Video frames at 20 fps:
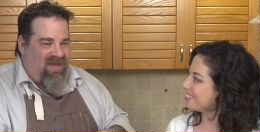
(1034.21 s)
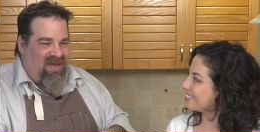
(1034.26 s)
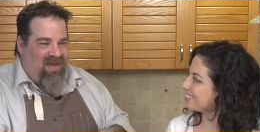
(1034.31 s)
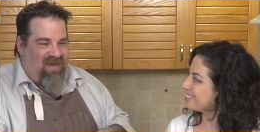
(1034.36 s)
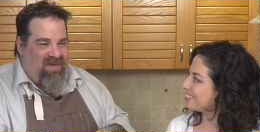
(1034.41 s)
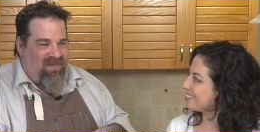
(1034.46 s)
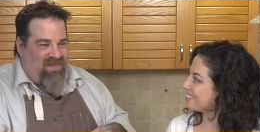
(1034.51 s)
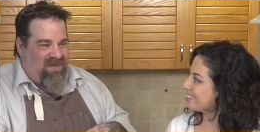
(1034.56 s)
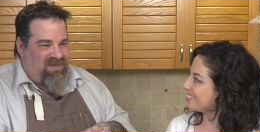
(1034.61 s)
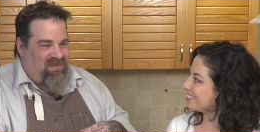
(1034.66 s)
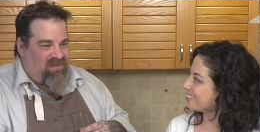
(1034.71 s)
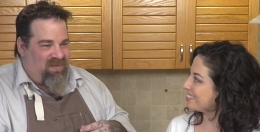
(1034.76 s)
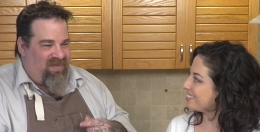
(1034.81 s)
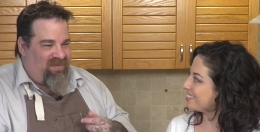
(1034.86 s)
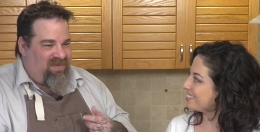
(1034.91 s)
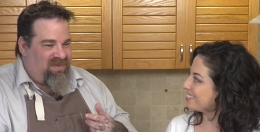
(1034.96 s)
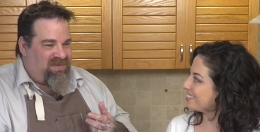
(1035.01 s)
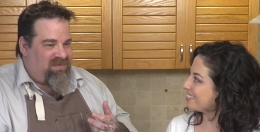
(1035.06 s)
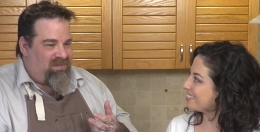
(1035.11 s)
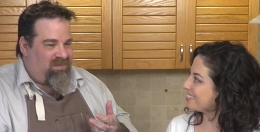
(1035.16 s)
Speaker 1: Um, this we
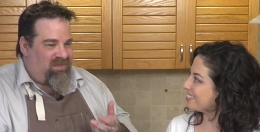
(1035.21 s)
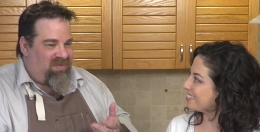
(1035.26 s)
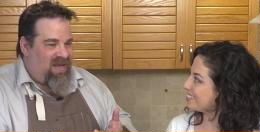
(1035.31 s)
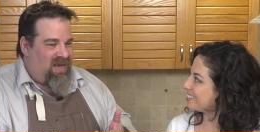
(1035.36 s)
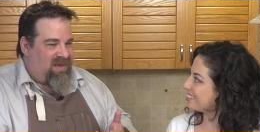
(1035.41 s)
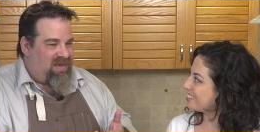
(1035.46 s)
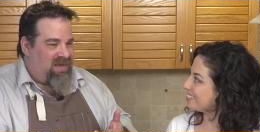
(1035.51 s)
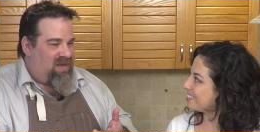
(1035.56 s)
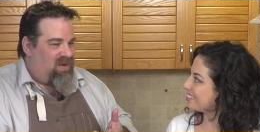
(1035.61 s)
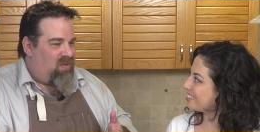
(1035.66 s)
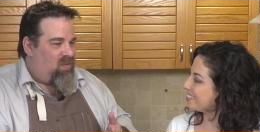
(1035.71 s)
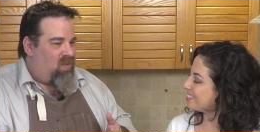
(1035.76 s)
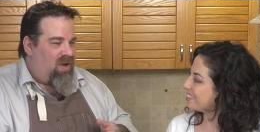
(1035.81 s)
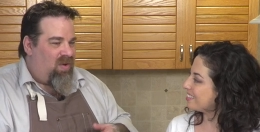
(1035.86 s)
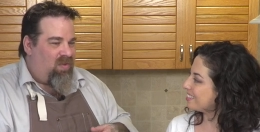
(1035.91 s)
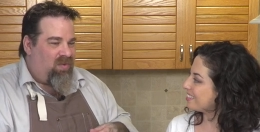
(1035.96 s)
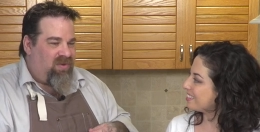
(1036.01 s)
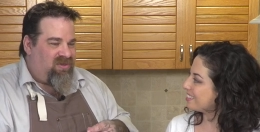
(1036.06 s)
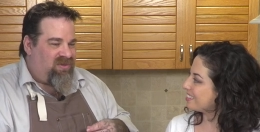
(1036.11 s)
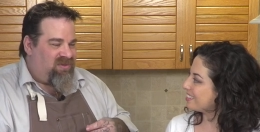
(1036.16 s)
have this black
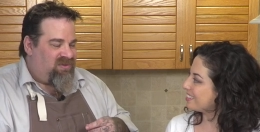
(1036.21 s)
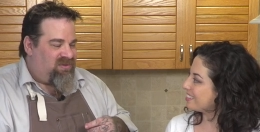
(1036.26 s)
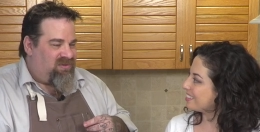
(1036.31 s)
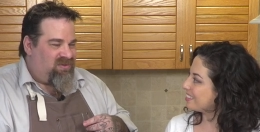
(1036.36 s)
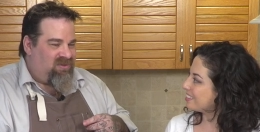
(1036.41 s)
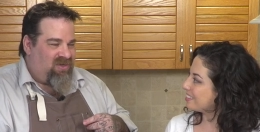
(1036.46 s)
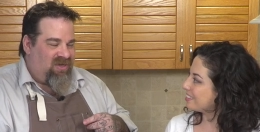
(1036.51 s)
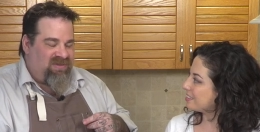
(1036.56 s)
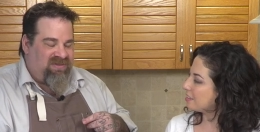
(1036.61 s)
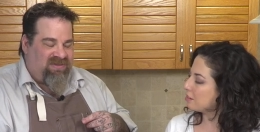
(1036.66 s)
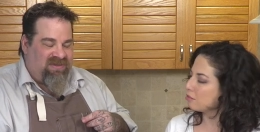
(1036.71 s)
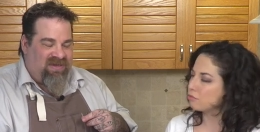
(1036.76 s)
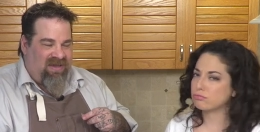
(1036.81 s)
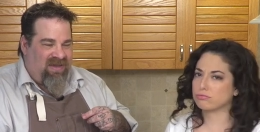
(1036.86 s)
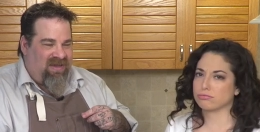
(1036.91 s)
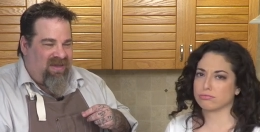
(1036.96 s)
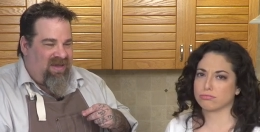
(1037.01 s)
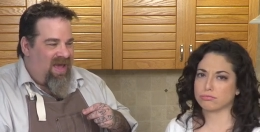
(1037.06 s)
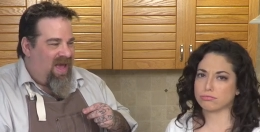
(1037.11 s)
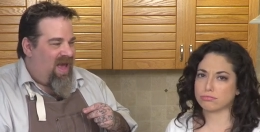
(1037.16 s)
quinoa, which is just
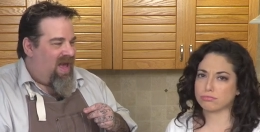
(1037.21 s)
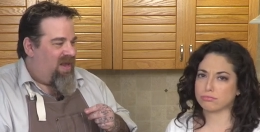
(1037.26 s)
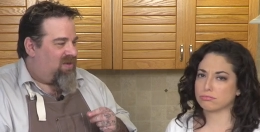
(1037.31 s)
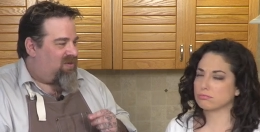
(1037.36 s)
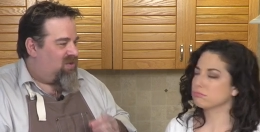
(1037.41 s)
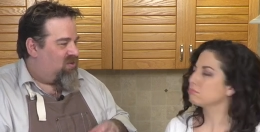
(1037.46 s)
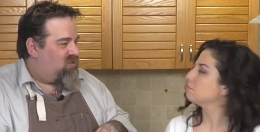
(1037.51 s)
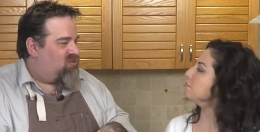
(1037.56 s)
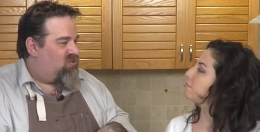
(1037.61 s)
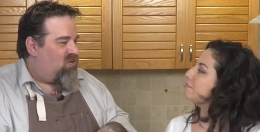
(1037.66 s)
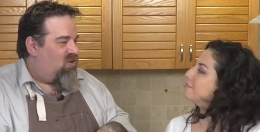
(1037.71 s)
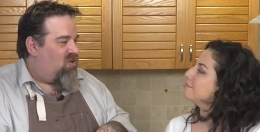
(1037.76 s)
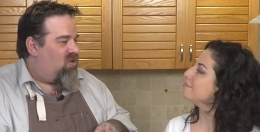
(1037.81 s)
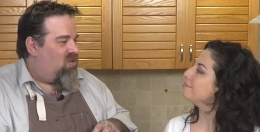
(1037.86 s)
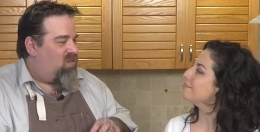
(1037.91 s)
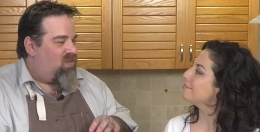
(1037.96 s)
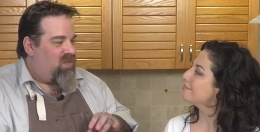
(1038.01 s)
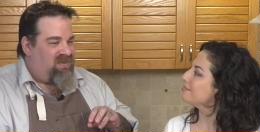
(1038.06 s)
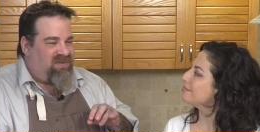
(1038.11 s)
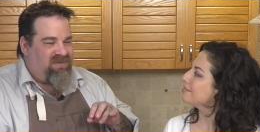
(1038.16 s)
out of
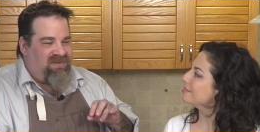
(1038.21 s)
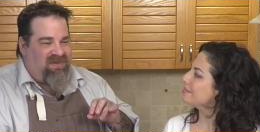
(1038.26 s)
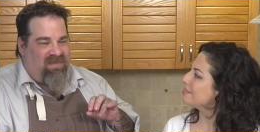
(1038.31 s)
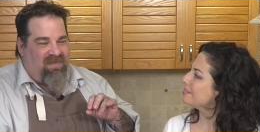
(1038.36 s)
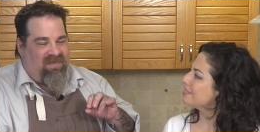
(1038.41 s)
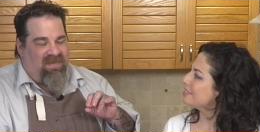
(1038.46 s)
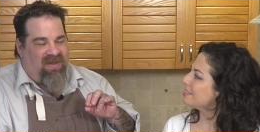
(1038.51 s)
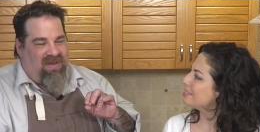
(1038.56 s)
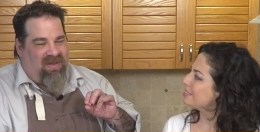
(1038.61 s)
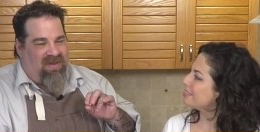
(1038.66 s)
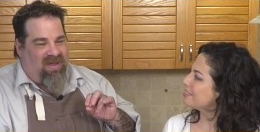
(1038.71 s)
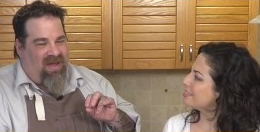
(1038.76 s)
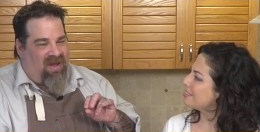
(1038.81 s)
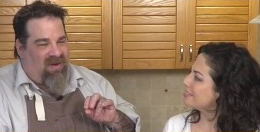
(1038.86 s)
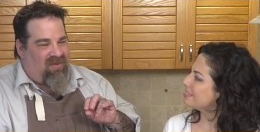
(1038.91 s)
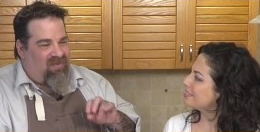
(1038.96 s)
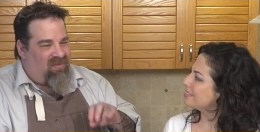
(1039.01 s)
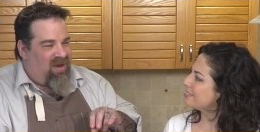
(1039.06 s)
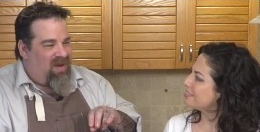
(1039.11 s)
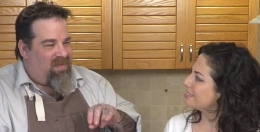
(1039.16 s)
control, with some uh,
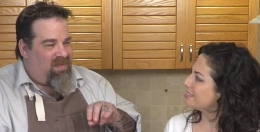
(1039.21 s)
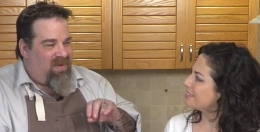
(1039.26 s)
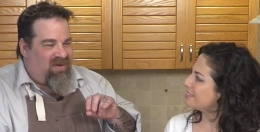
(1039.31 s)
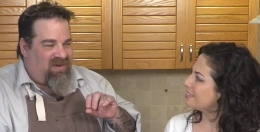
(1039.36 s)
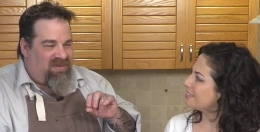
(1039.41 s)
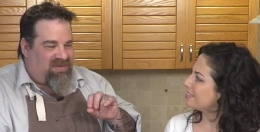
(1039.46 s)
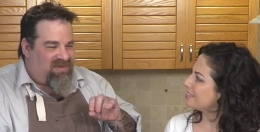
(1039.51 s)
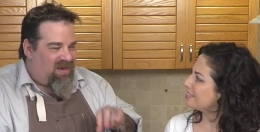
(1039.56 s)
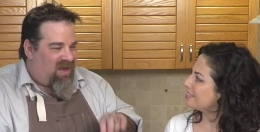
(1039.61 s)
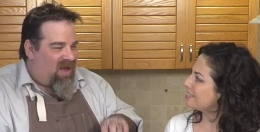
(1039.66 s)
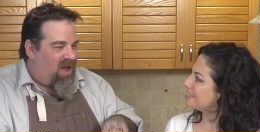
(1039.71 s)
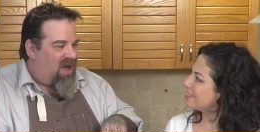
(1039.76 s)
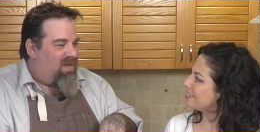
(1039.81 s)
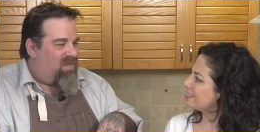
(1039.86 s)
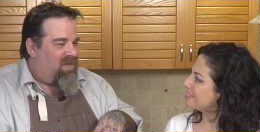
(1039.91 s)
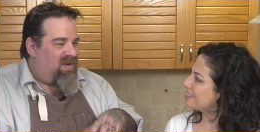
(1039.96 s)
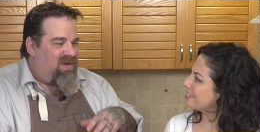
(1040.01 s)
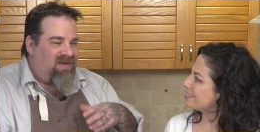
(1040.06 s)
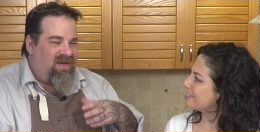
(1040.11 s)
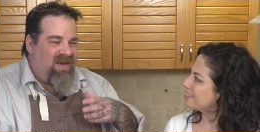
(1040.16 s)
cranberries and
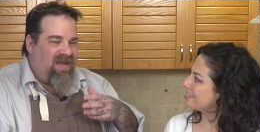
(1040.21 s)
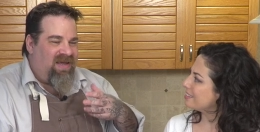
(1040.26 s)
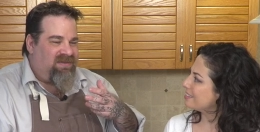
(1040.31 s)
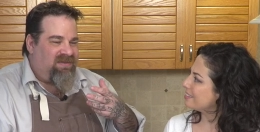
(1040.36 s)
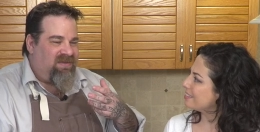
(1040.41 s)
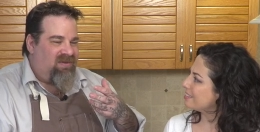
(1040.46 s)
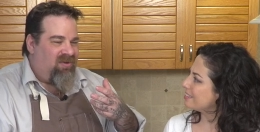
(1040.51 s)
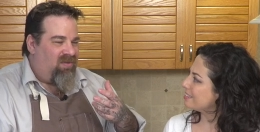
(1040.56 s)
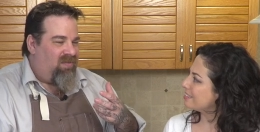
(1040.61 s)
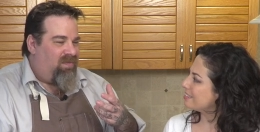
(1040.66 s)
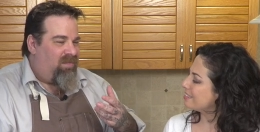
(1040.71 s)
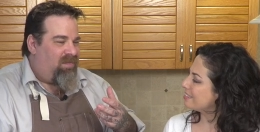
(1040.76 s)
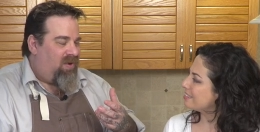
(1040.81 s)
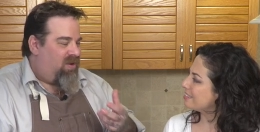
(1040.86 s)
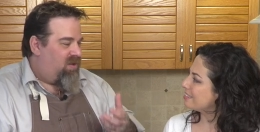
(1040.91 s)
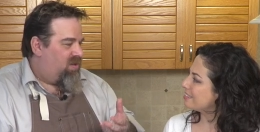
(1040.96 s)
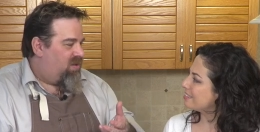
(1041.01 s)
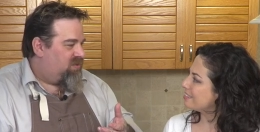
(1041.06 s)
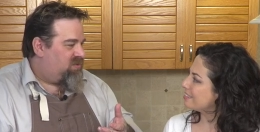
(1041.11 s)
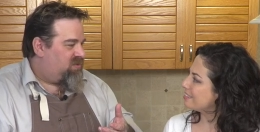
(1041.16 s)
almond. It has a little
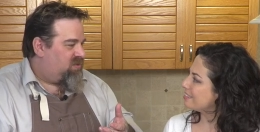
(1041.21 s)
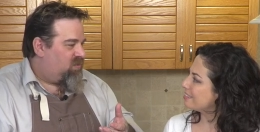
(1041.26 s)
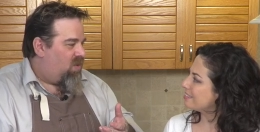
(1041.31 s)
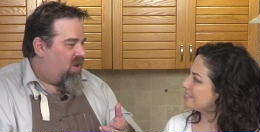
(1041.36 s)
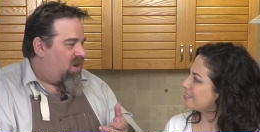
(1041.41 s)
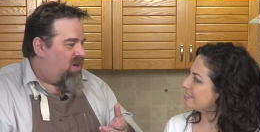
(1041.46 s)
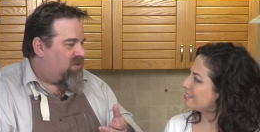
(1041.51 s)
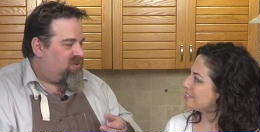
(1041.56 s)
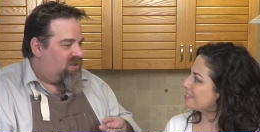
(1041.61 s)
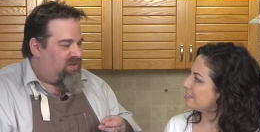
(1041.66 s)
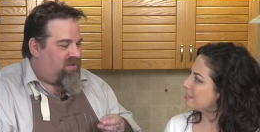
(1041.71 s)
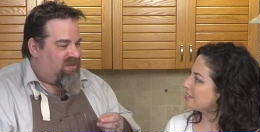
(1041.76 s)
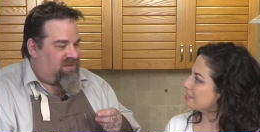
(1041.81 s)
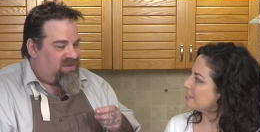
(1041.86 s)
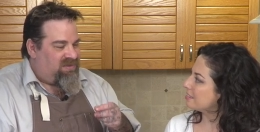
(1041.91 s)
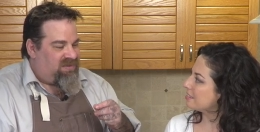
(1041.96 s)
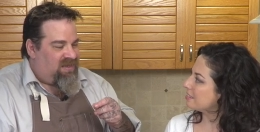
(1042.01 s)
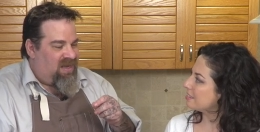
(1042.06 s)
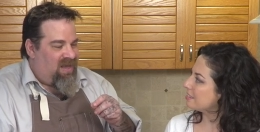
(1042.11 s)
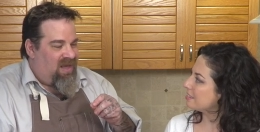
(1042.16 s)
butternut squash and
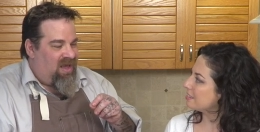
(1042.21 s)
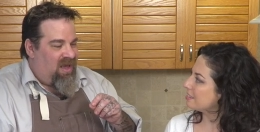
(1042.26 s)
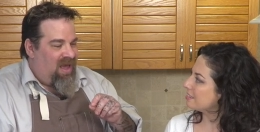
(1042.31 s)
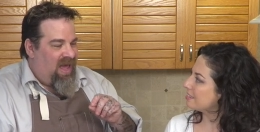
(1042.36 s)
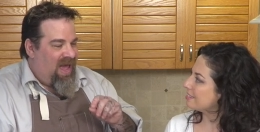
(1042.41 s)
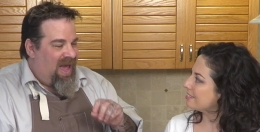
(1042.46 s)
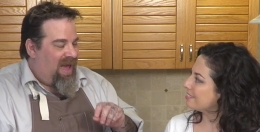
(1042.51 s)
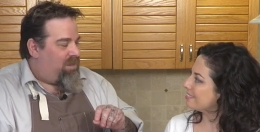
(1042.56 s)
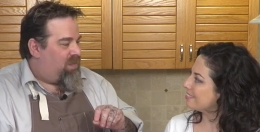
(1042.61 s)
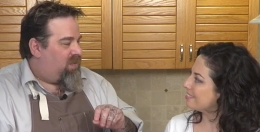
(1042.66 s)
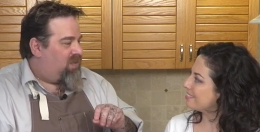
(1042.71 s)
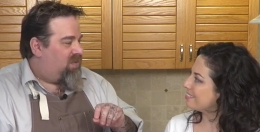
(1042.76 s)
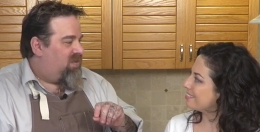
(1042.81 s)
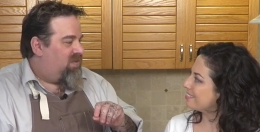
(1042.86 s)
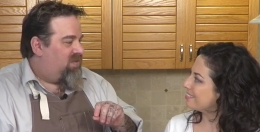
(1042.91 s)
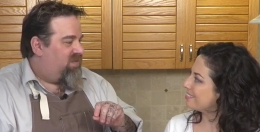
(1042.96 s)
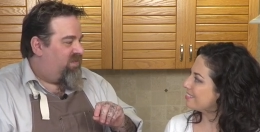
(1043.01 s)
this apple